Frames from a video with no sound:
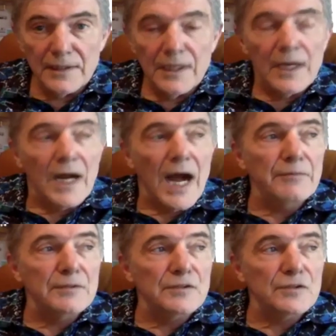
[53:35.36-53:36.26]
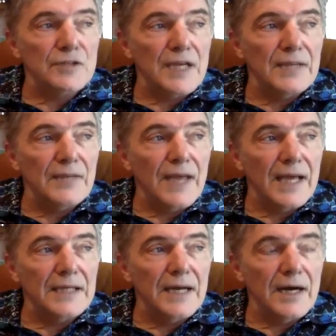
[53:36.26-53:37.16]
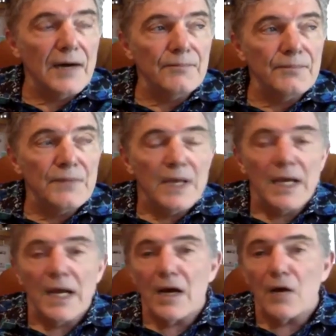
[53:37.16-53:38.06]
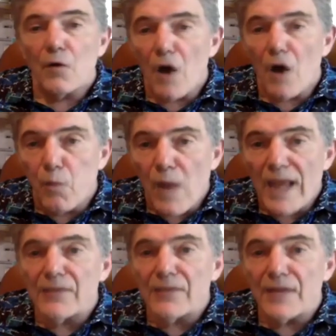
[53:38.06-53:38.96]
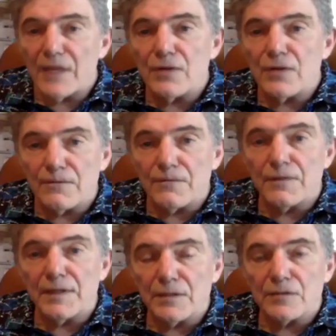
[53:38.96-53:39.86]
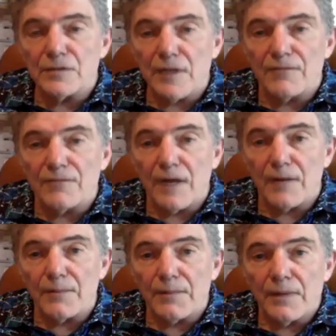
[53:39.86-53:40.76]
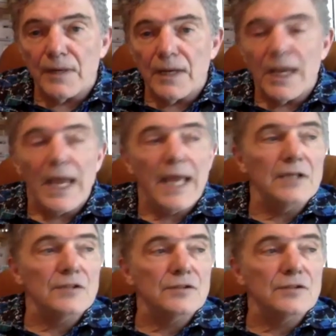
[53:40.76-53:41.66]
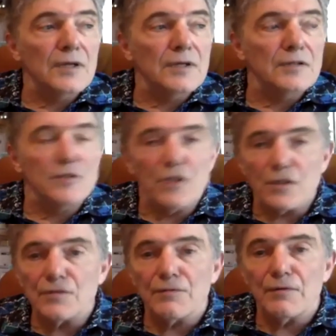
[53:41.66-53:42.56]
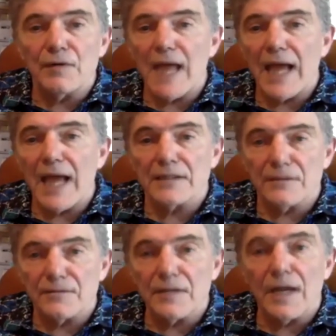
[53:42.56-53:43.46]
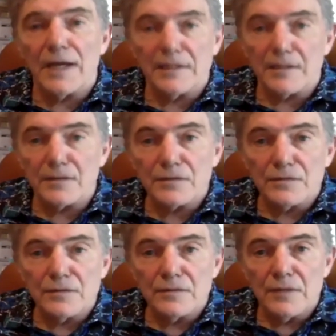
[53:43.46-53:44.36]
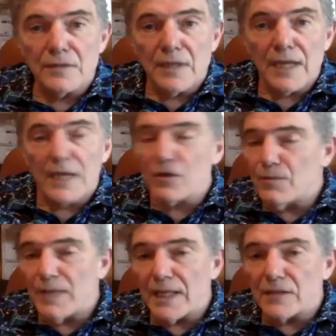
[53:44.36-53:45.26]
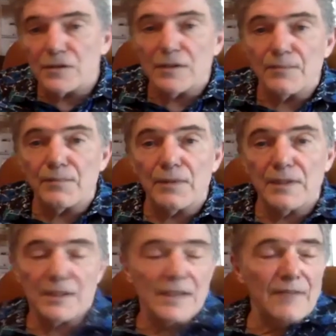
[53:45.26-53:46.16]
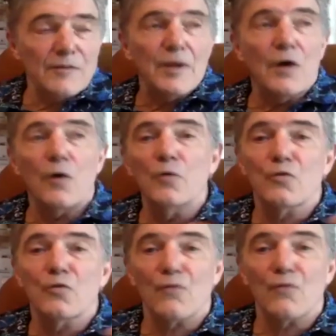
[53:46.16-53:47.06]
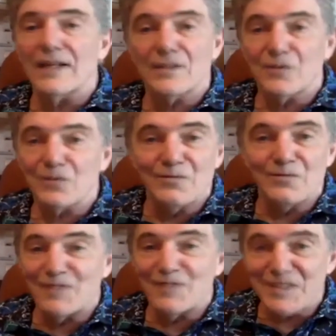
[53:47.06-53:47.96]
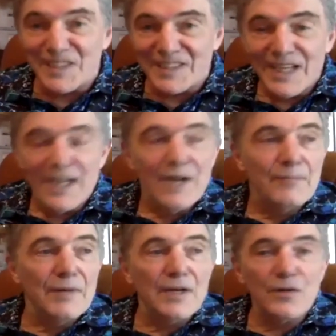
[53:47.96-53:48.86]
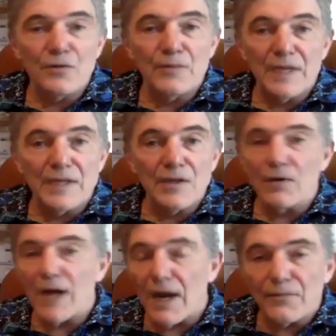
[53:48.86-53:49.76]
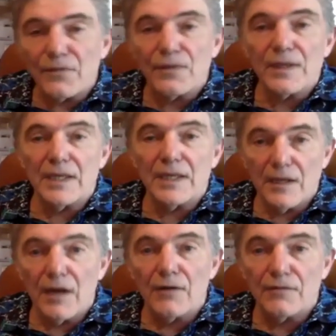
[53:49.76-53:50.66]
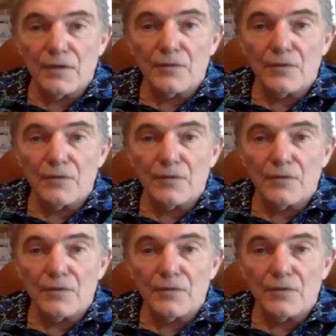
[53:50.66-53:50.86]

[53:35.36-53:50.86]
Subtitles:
I would say that a way that you can fill yourself up is just through an act of kindness. It could be as simple, it doesn't have to be a whole gratitude visit, but it could be a note, I'm thinking of you.